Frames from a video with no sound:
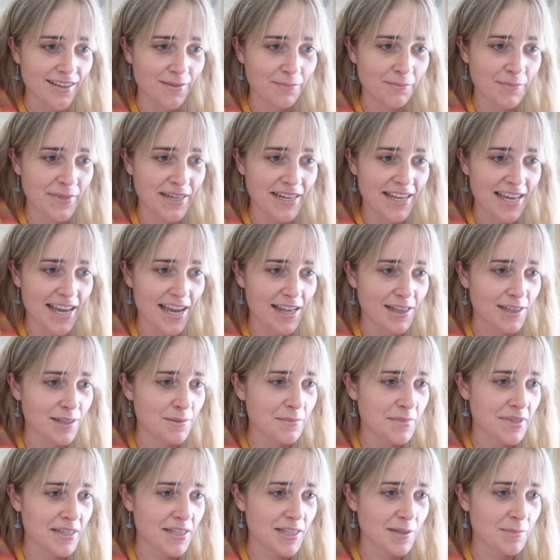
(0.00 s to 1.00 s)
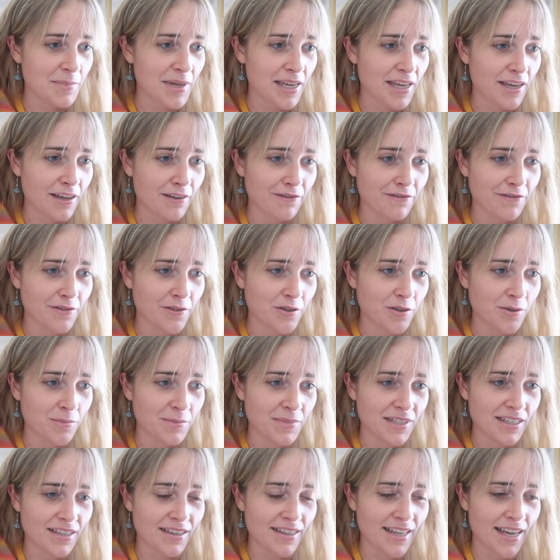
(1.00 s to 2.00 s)
Many elements being
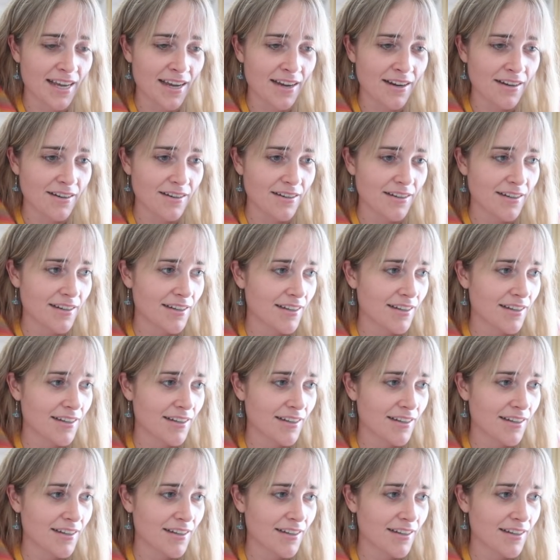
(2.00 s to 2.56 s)
formed in there.